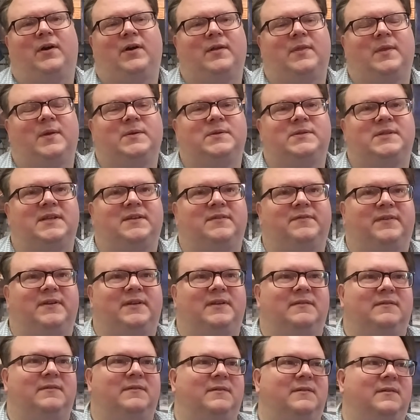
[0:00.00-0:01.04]
those
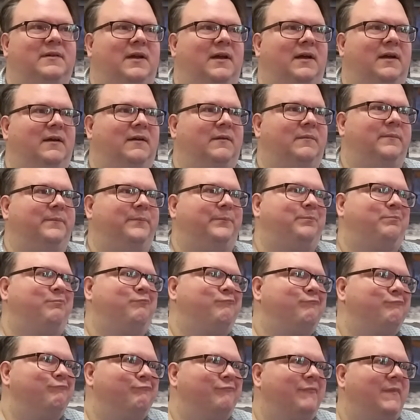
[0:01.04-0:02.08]
even um,
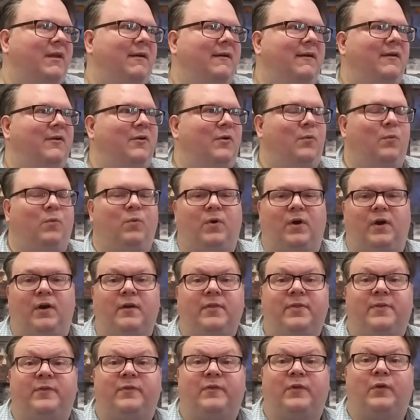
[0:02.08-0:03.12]

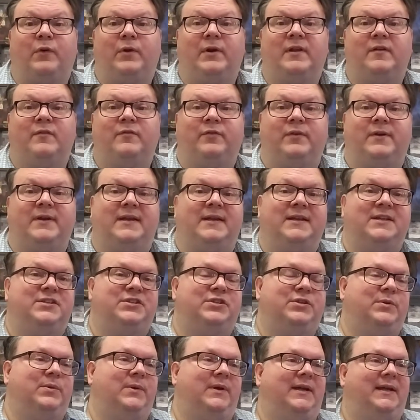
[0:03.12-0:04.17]
worth sort of
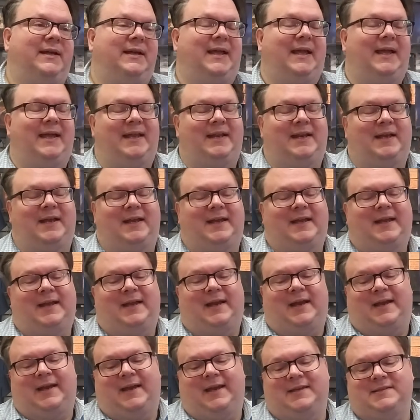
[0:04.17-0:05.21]
reissuing? And I,
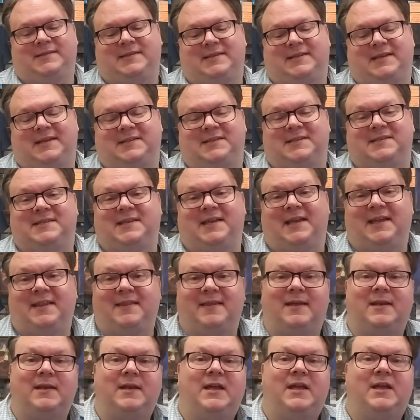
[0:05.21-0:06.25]
I hesitate to say
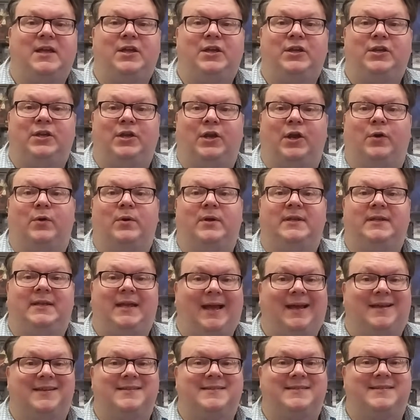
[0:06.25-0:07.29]
that, you know,
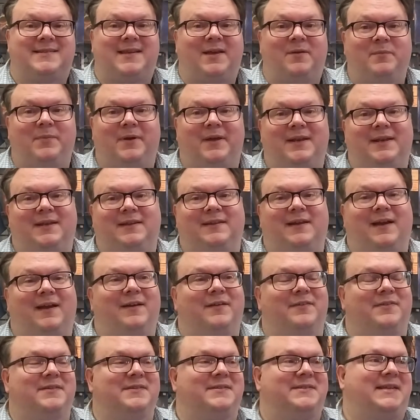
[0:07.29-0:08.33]
yes, somebody
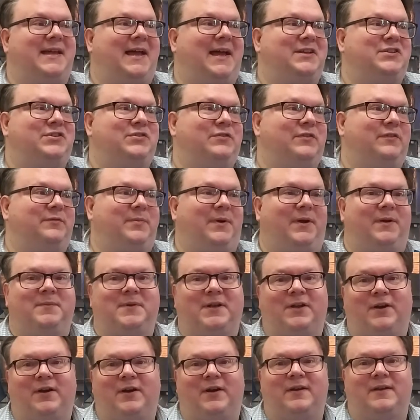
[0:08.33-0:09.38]
of the statue of Paul
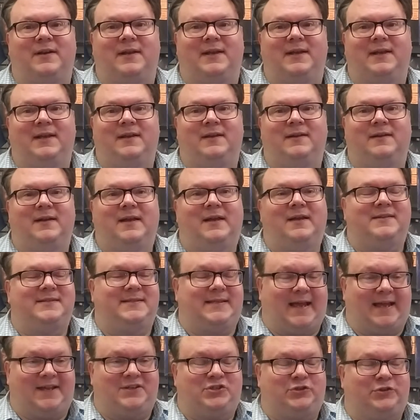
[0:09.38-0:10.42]
McCartney
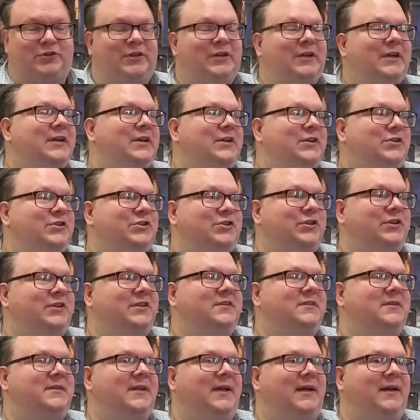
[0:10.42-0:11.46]
stature
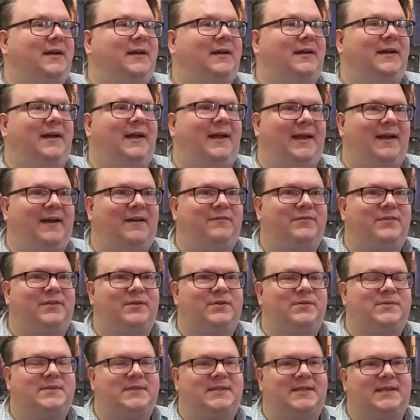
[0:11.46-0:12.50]
should uh, have
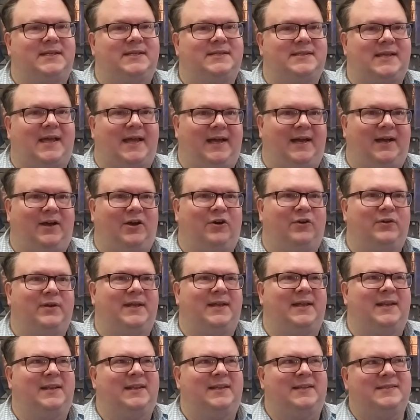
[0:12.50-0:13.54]
those things out.
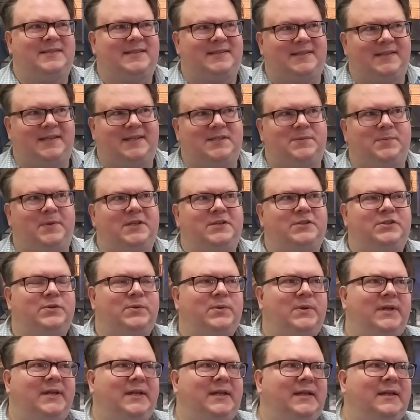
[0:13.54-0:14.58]
And he's been
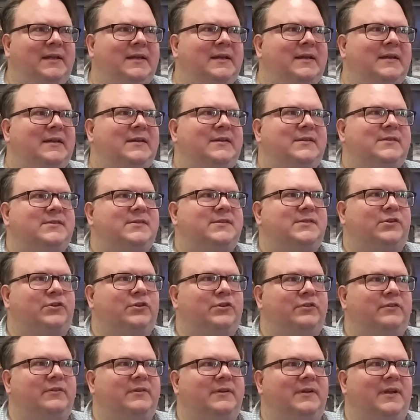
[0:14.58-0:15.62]
doing
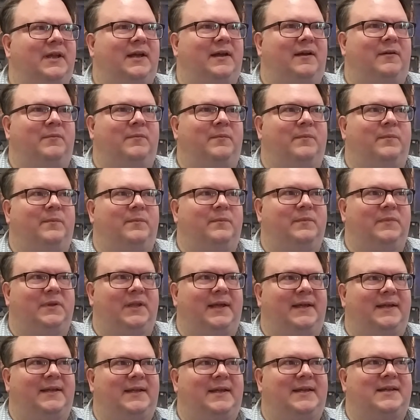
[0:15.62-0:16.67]
certain um,
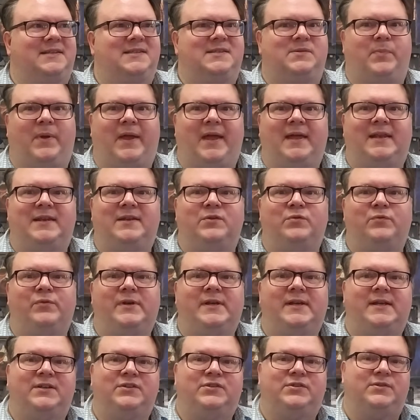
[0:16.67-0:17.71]
like expanded
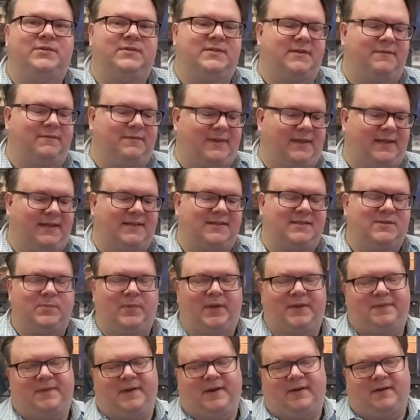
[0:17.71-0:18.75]
reissues of things,
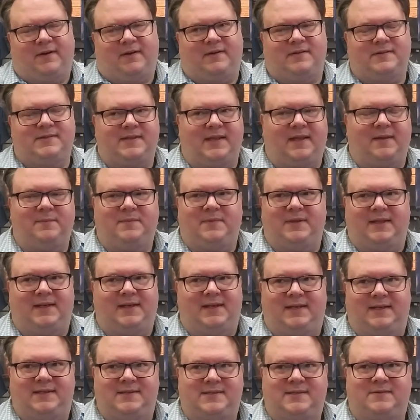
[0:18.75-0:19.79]
but there are some that
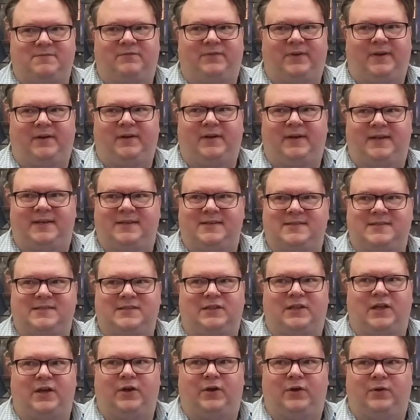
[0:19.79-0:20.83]
he's very
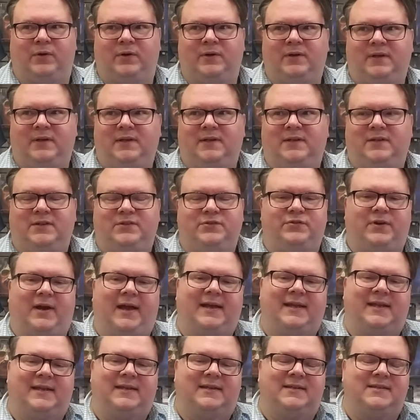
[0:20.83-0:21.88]
slow
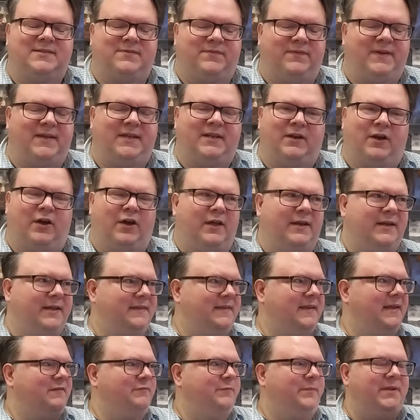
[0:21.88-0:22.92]
dragging his feet on, and
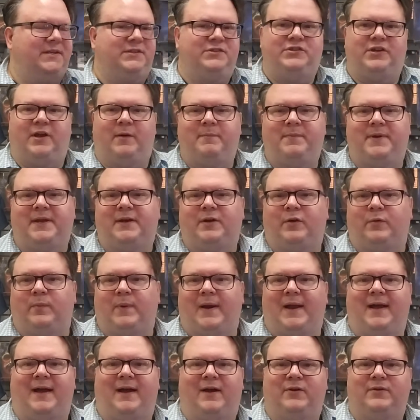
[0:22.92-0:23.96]
they've been jumping
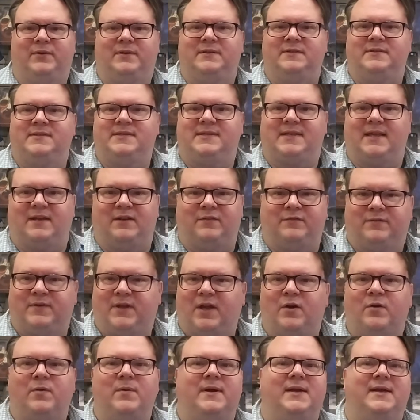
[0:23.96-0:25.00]
around instead of
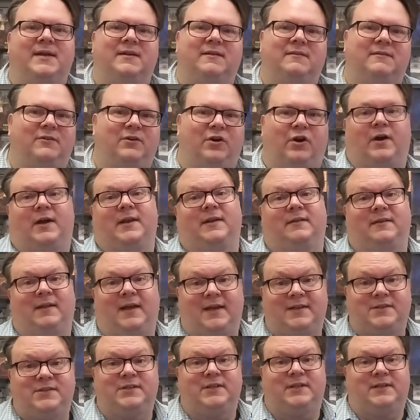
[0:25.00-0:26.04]
going
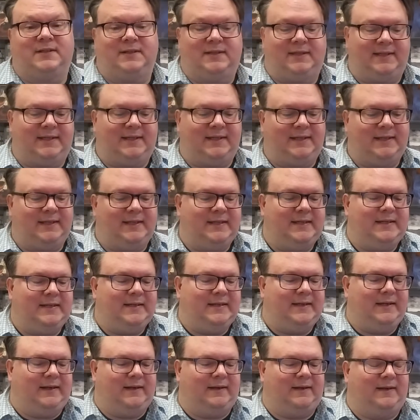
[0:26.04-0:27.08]
chronologically.
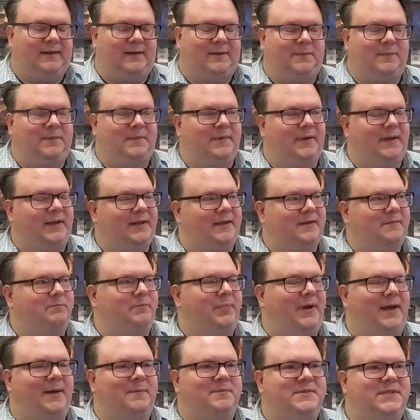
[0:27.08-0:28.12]
Um,
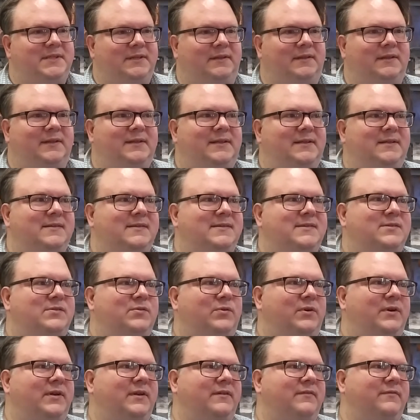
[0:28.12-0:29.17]
Bob Dylan is
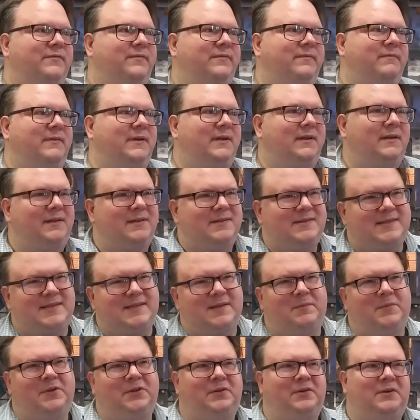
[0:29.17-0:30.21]
sort of
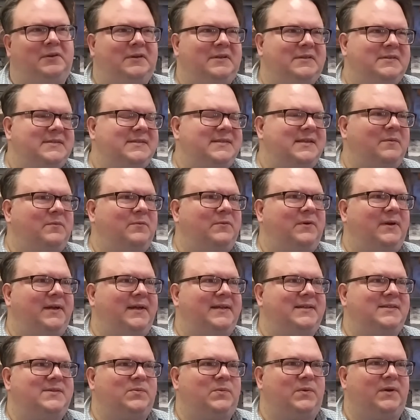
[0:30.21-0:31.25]
similar in some
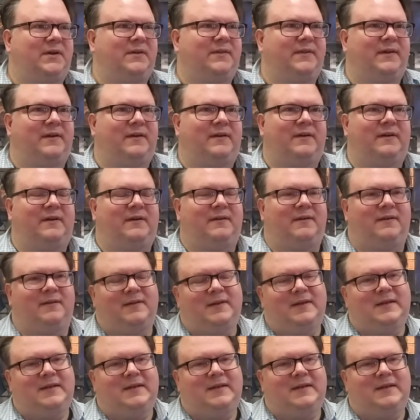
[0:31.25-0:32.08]
ways, where there are